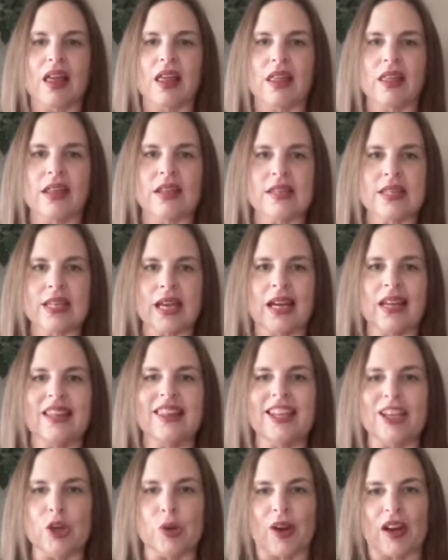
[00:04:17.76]
The second
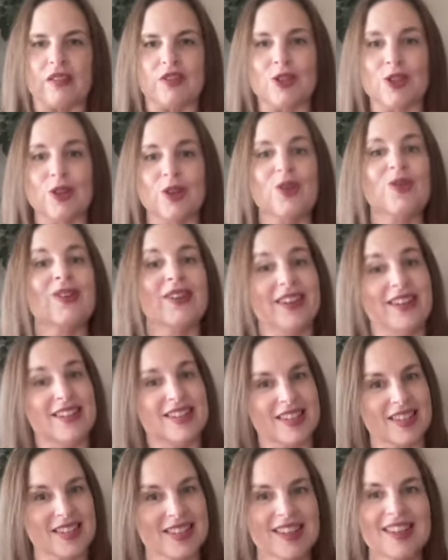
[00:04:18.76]
thing you have to do
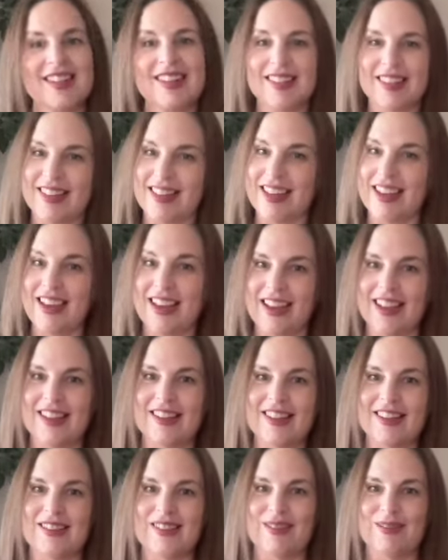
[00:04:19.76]
is
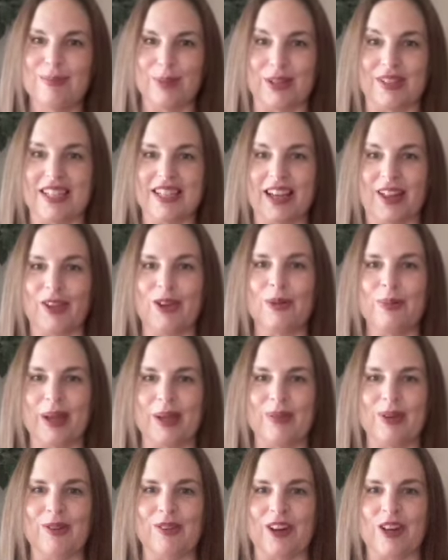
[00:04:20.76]
put together a
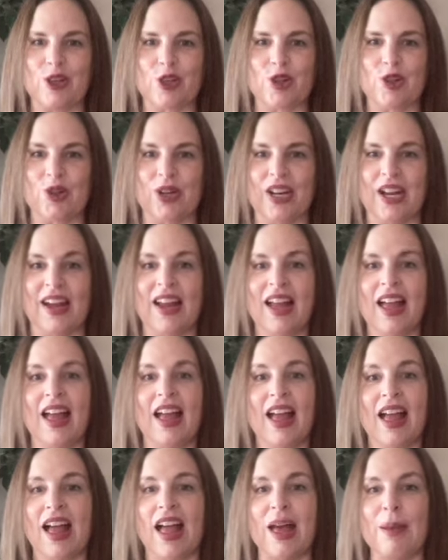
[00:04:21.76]
baby registry
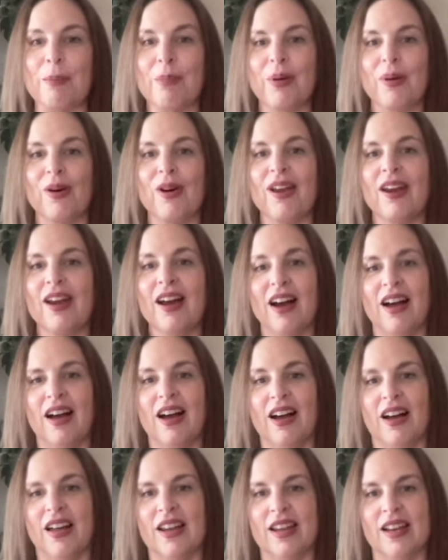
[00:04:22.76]
and put
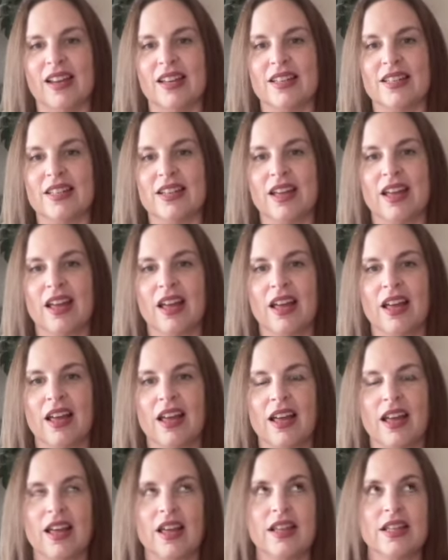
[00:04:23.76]
on it
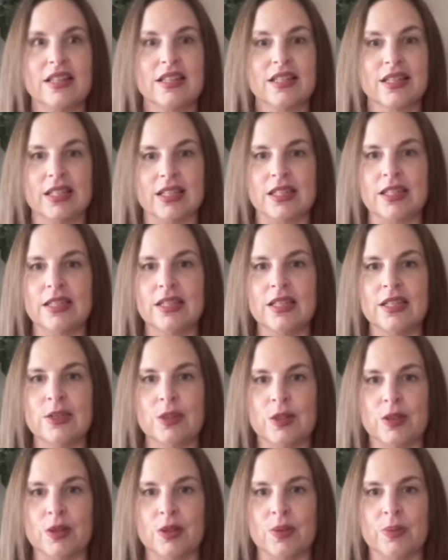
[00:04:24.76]

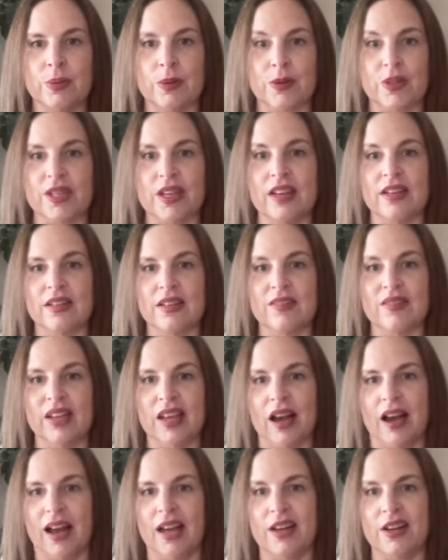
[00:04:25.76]
62% of the
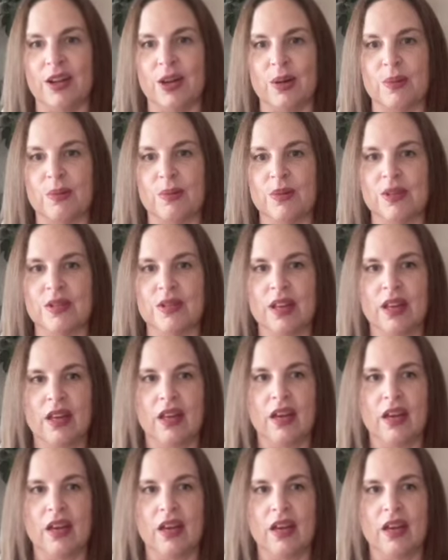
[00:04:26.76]
items,